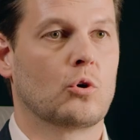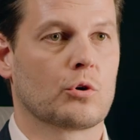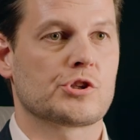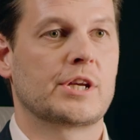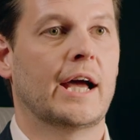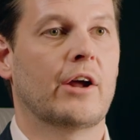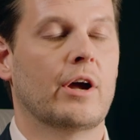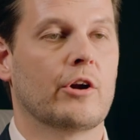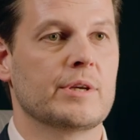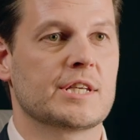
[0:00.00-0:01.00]
Corsair
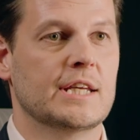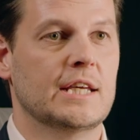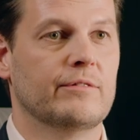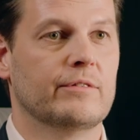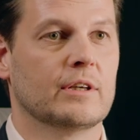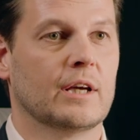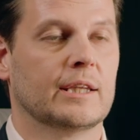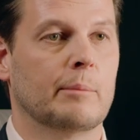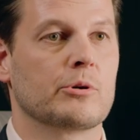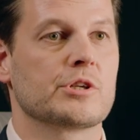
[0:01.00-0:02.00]
received
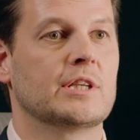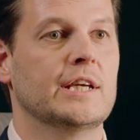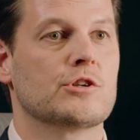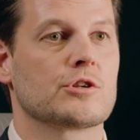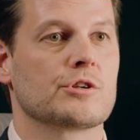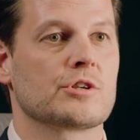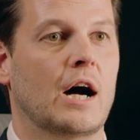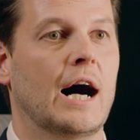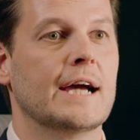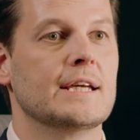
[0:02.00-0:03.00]
the prestigious
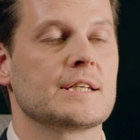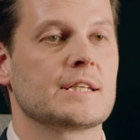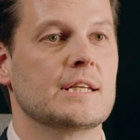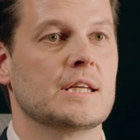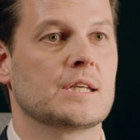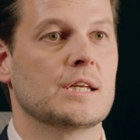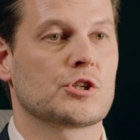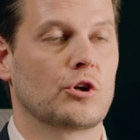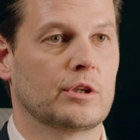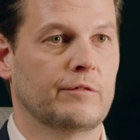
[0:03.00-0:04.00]
I S C C
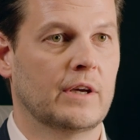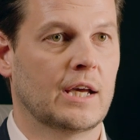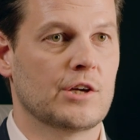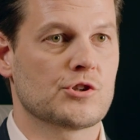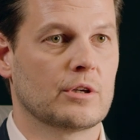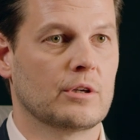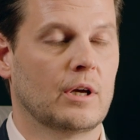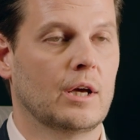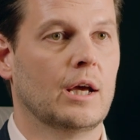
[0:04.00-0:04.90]
certification,